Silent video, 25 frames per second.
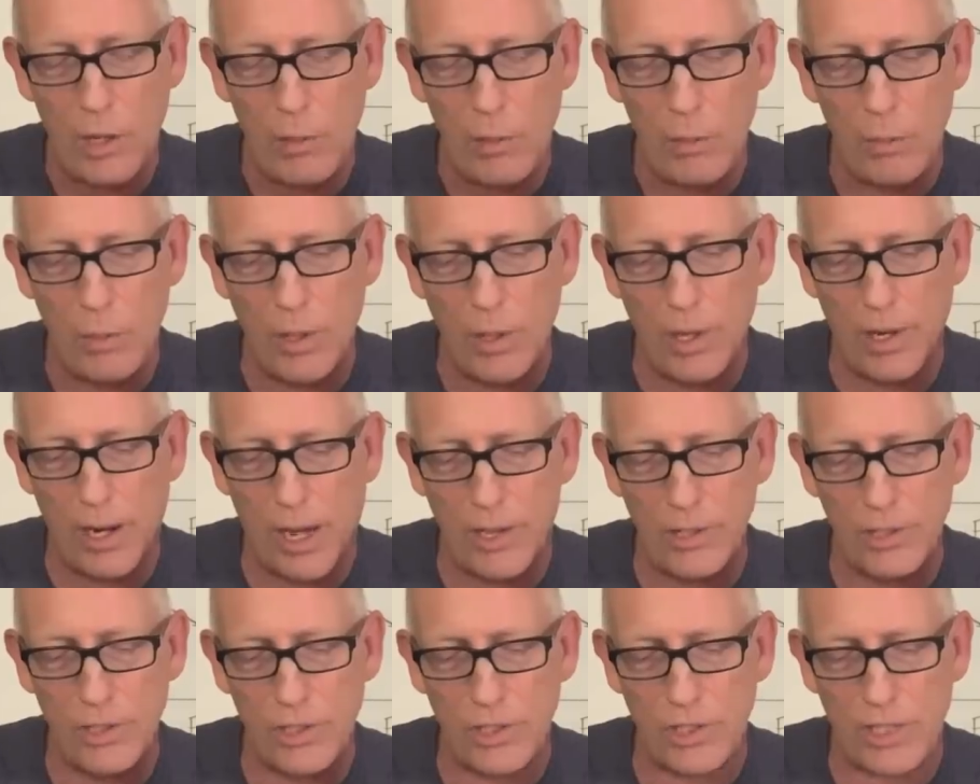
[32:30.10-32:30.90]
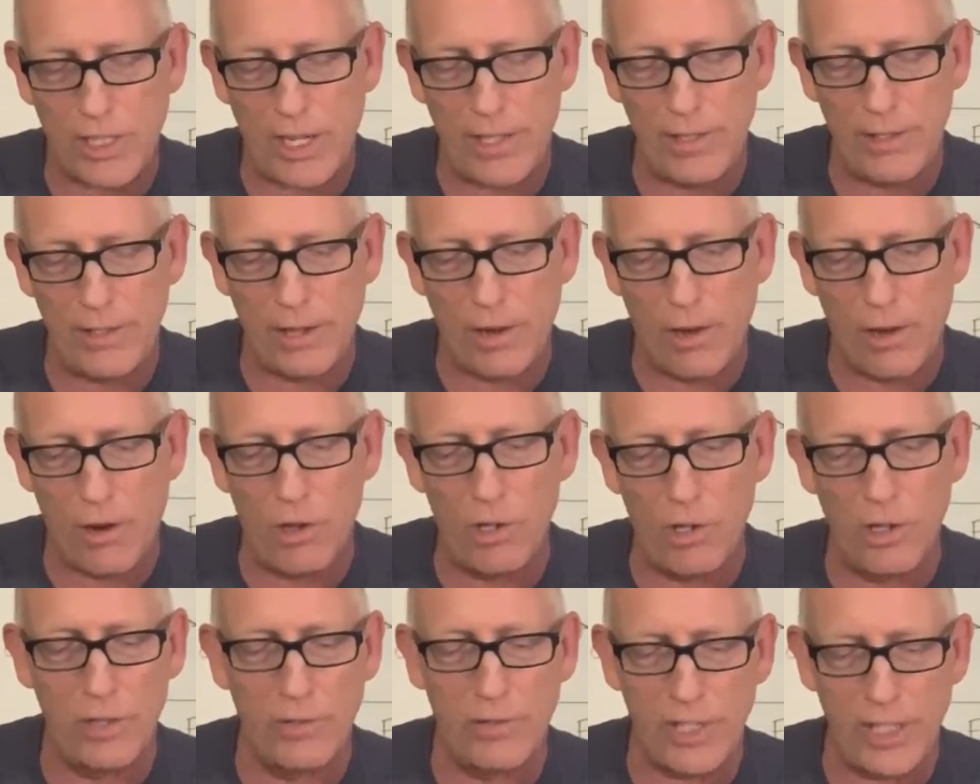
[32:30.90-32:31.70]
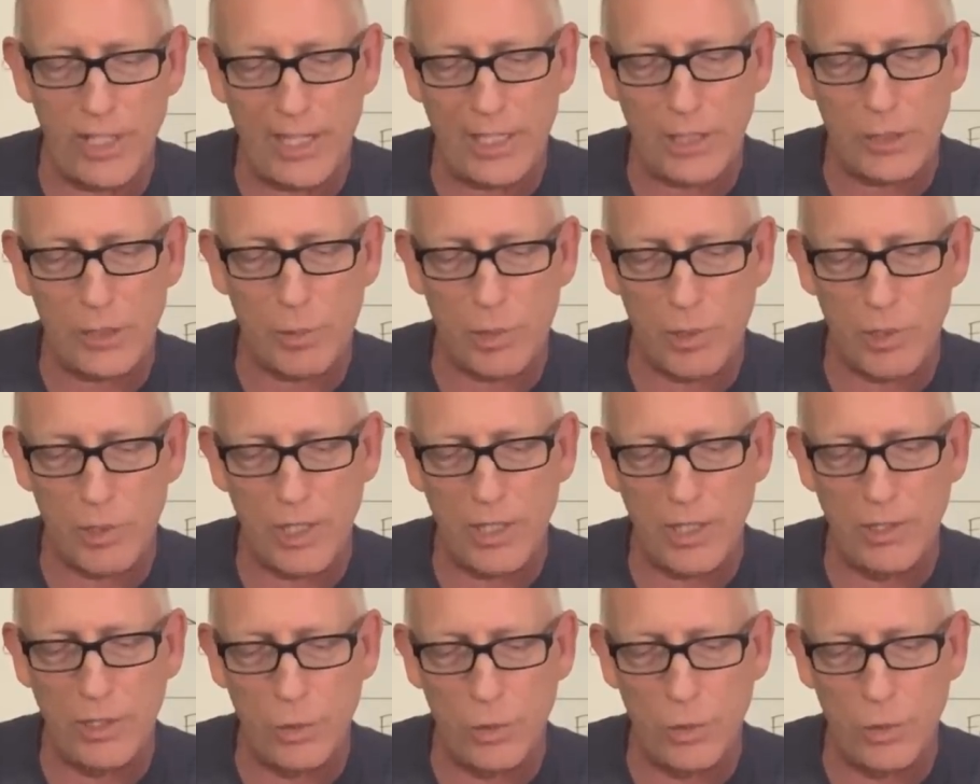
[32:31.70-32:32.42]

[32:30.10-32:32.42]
but I'll just say that all of the experts in